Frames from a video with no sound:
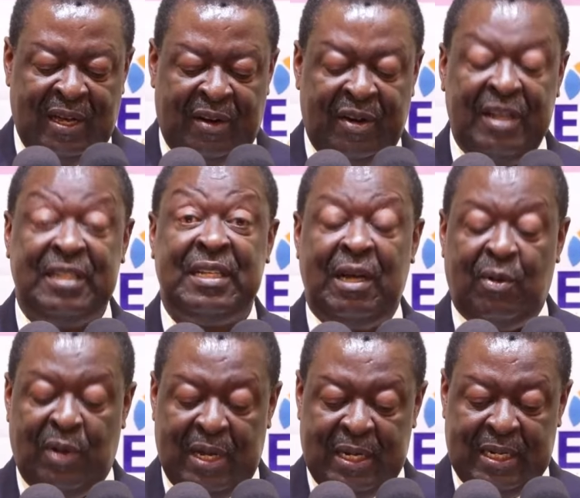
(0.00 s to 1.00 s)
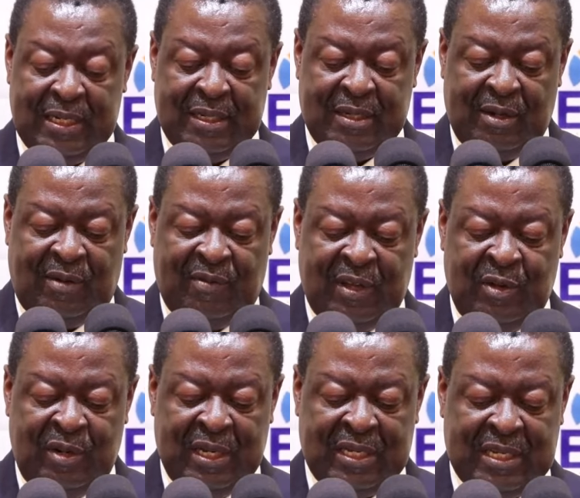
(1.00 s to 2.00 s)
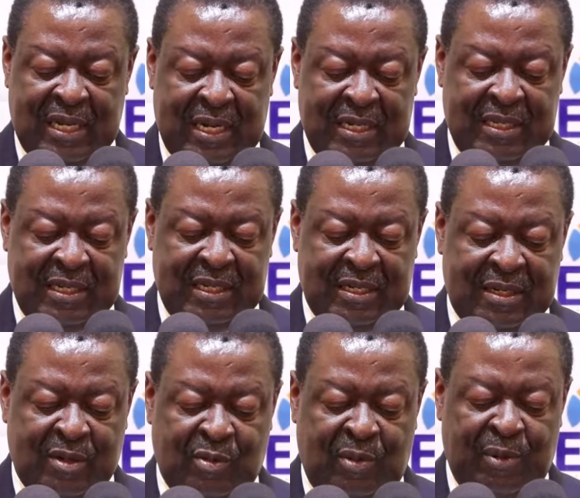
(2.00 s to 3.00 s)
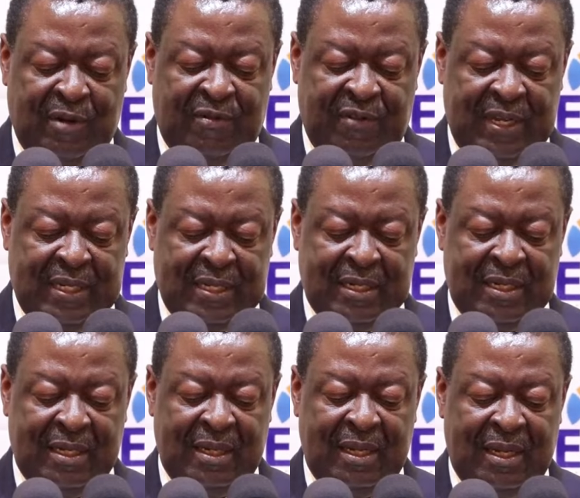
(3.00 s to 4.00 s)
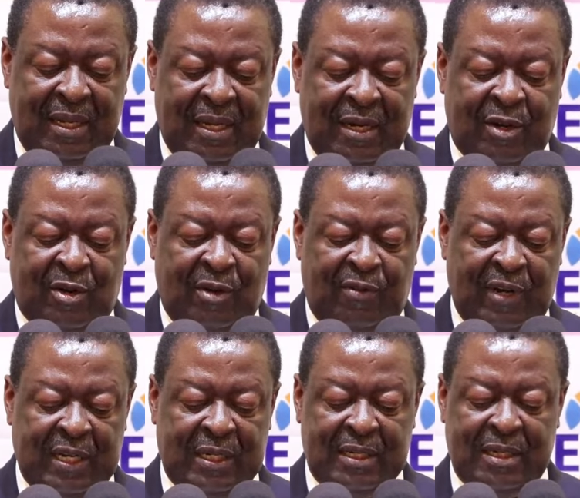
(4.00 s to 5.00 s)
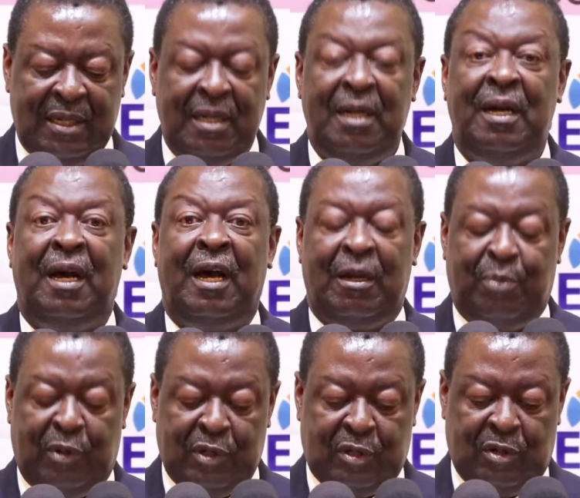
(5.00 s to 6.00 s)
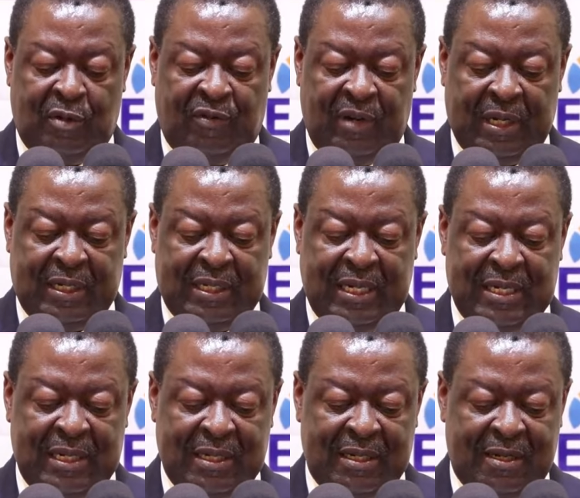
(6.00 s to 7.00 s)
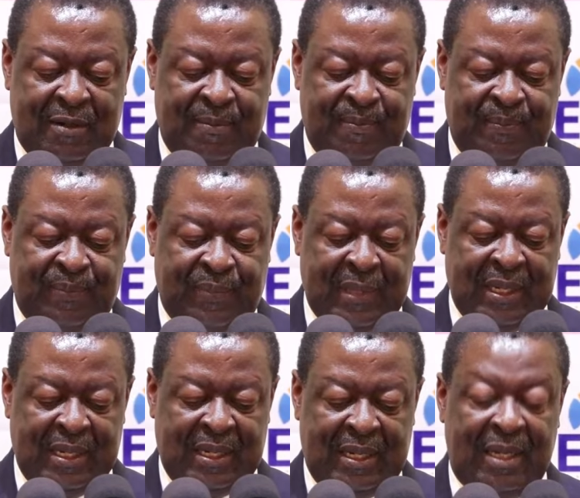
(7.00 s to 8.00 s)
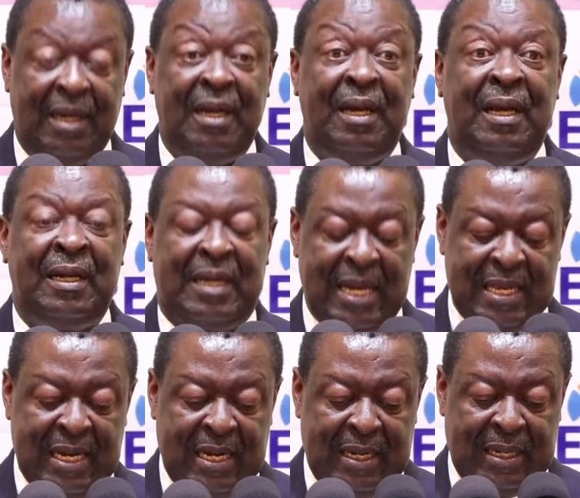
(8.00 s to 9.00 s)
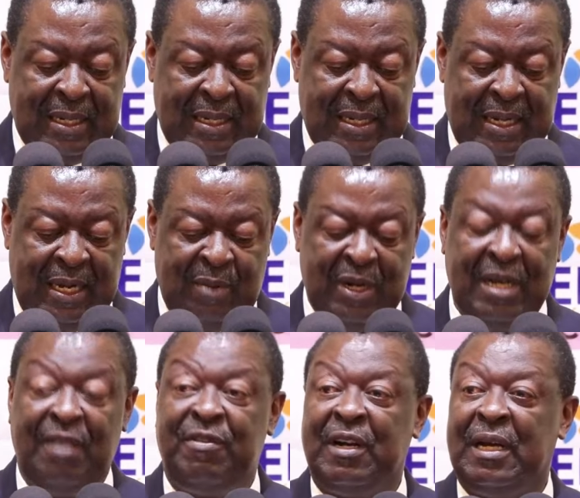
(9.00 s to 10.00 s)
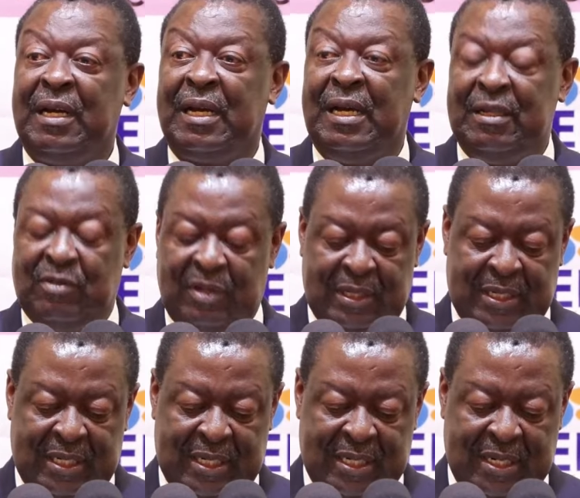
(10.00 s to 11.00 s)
raising awareness of the unique challenges women face in conflict and post-conflict settings. In Kenya and many African countries,